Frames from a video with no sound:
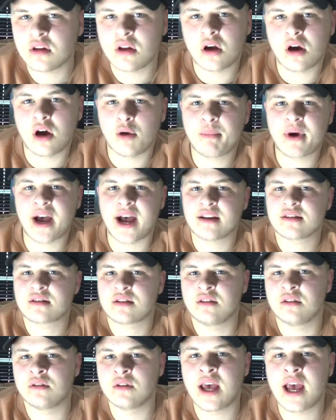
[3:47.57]
Our past
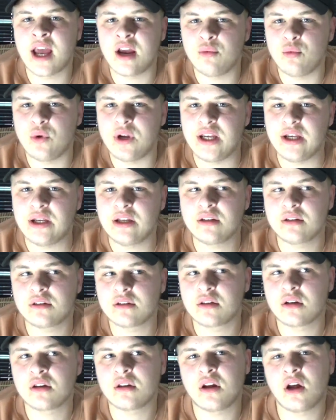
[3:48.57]
and how we
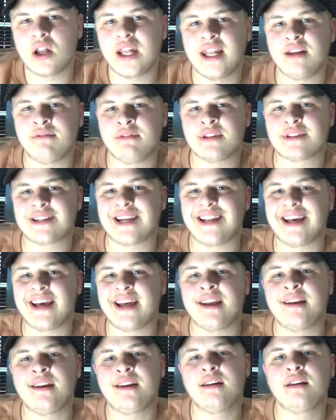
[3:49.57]
are living
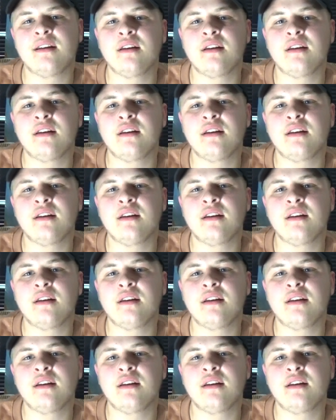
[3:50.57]
today